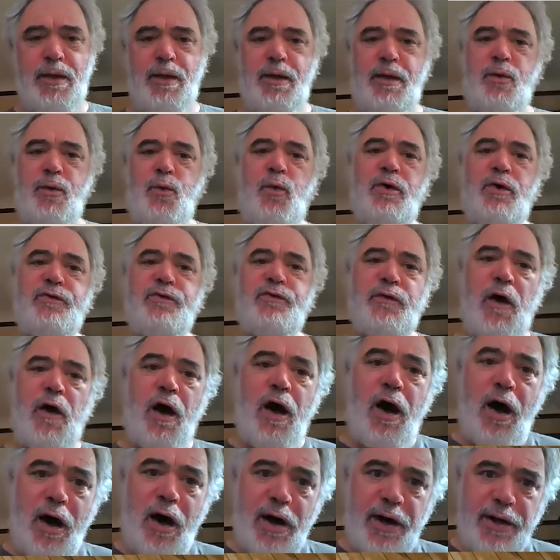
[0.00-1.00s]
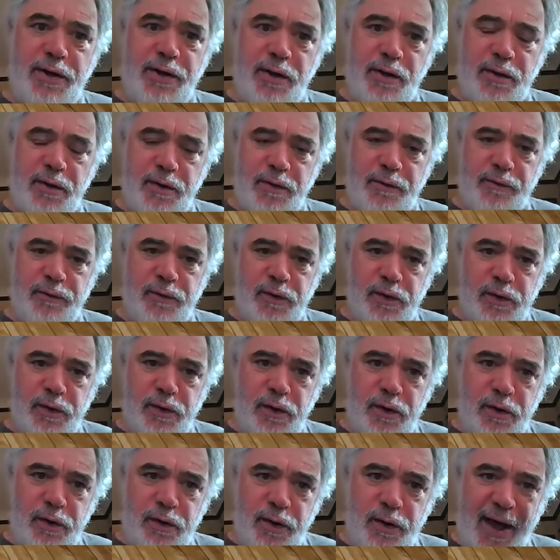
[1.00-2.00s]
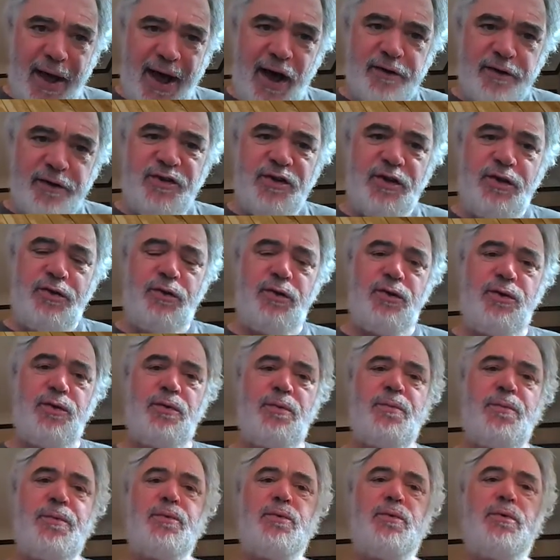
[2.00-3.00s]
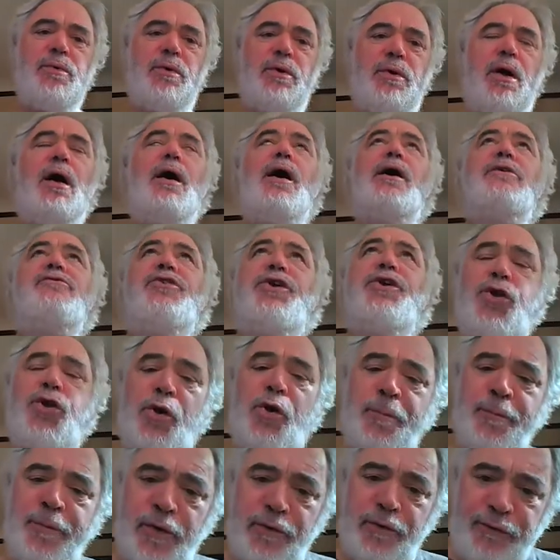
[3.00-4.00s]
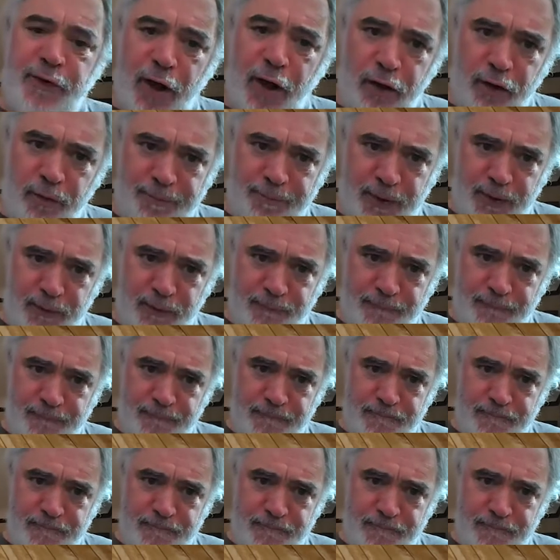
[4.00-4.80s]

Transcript: It was HUD, housing and, housing and urban development,